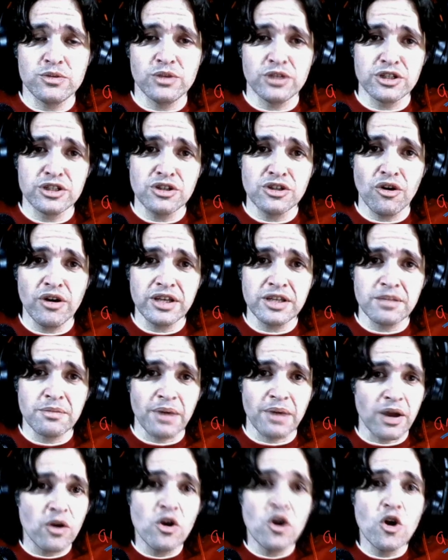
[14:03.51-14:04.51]
are talking
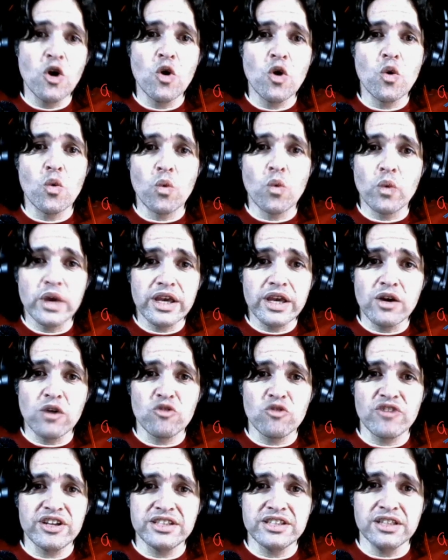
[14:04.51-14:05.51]
about. We
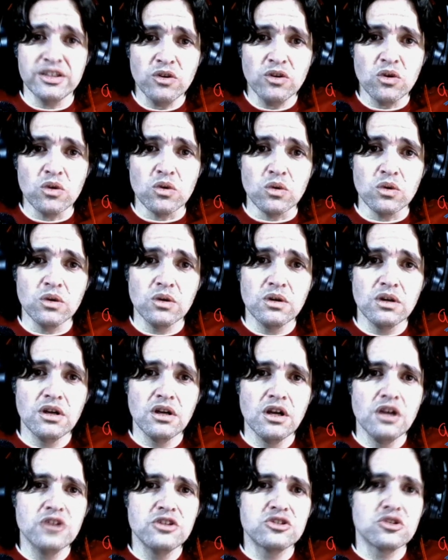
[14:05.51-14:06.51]
already know,
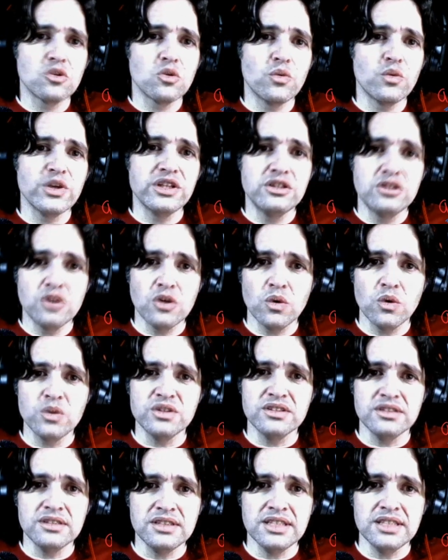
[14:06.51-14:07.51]
so we don't
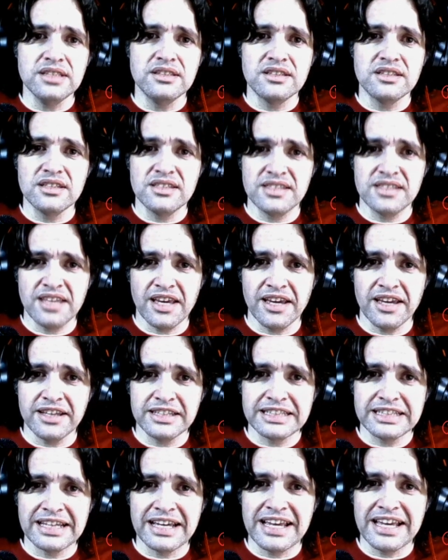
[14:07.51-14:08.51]
need to say
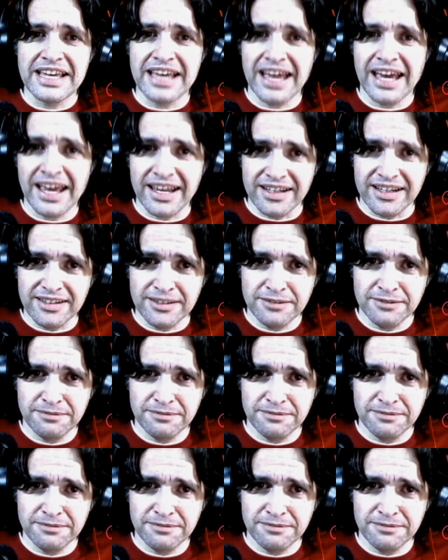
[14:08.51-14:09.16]
it again.